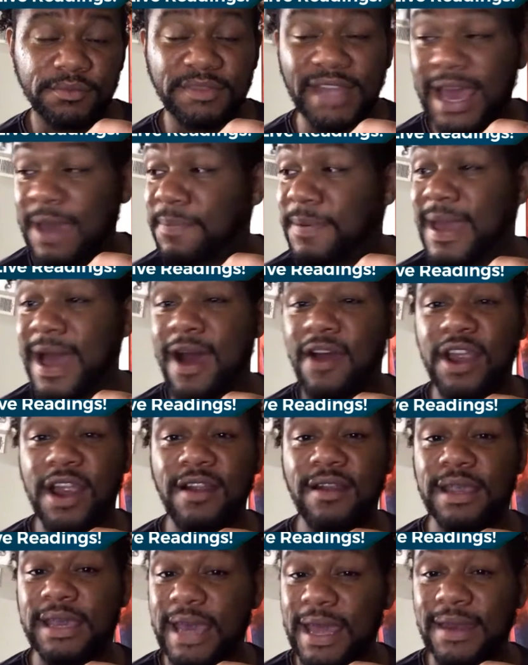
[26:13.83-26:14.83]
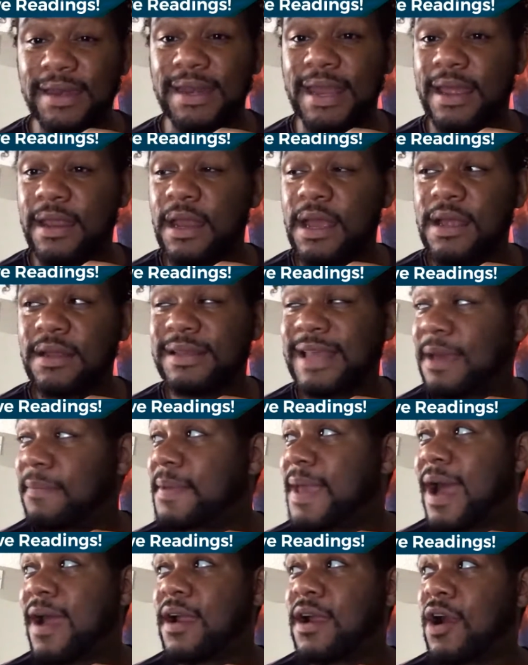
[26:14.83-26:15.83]
They be out here getting it. They
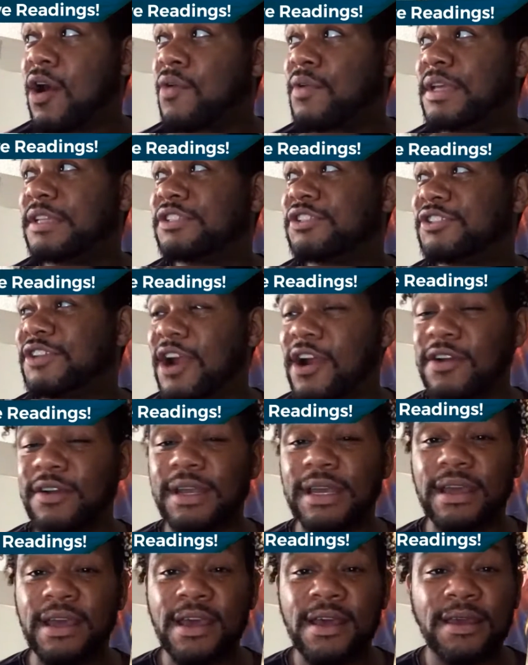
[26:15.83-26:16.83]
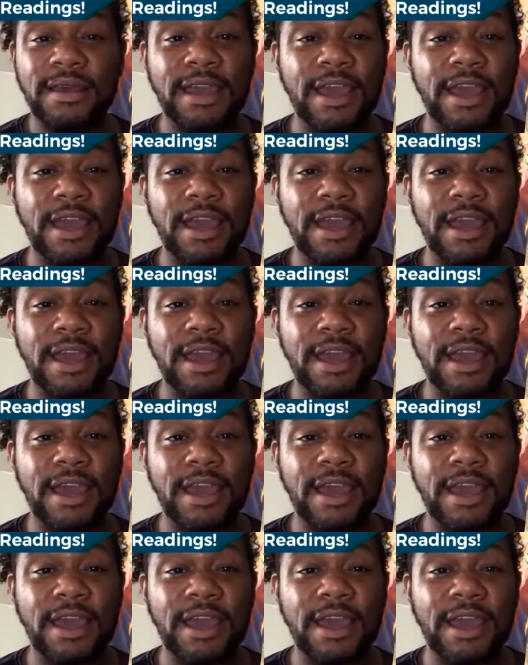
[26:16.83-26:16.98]
be out here on this journey,